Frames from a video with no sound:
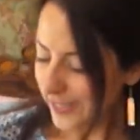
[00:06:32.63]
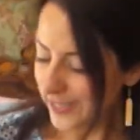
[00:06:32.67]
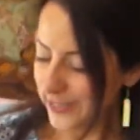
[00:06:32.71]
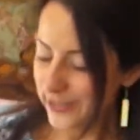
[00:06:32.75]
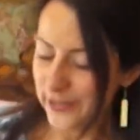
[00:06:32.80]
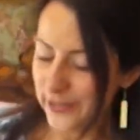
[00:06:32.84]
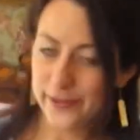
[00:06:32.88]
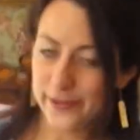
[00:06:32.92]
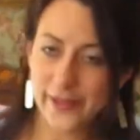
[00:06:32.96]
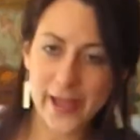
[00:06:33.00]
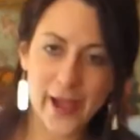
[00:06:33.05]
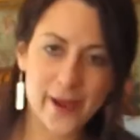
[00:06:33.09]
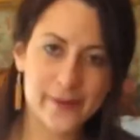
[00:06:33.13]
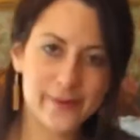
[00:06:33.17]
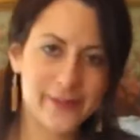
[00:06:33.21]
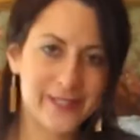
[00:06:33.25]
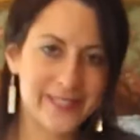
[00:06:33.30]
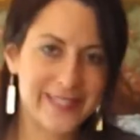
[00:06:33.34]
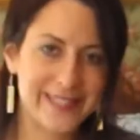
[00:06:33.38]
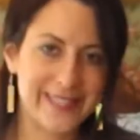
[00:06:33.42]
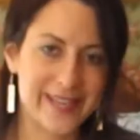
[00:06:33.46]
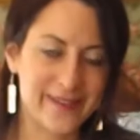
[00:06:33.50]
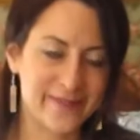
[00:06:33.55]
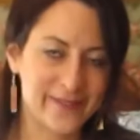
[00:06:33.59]
So that was
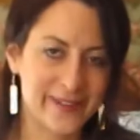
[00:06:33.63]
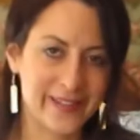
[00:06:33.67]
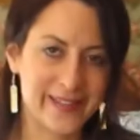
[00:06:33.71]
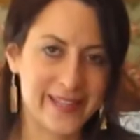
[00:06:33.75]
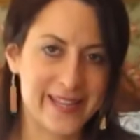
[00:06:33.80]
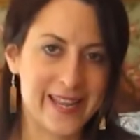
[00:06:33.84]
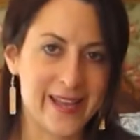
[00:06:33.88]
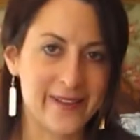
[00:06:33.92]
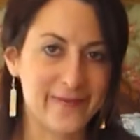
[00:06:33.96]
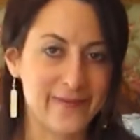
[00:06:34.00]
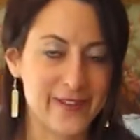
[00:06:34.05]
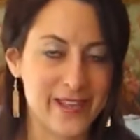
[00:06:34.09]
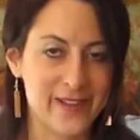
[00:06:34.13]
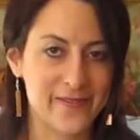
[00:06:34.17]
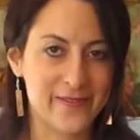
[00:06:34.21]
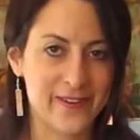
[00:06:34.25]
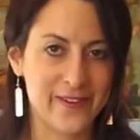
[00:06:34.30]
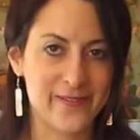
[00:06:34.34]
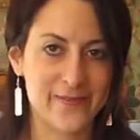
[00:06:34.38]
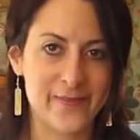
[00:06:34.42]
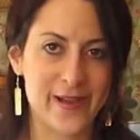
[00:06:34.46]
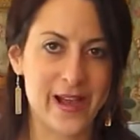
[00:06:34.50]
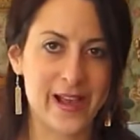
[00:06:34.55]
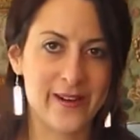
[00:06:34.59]
definitely a
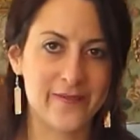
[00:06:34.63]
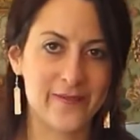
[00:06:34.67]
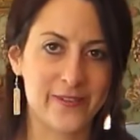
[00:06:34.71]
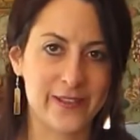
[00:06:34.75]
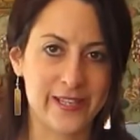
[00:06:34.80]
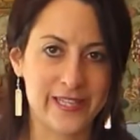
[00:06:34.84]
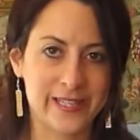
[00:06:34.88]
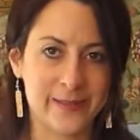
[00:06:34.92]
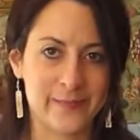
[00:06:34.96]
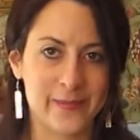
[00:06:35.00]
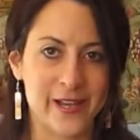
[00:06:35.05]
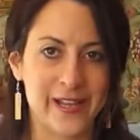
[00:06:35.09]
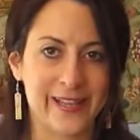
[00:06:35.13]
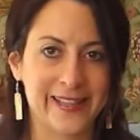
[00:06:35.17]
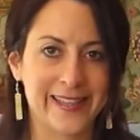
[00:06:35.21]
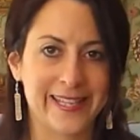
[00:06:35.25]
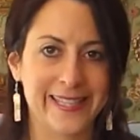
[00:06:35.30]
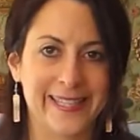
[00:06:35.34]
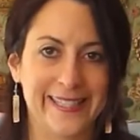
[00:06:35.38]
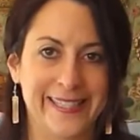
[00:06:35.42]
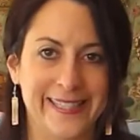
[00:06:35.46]
favorite of mine for this month.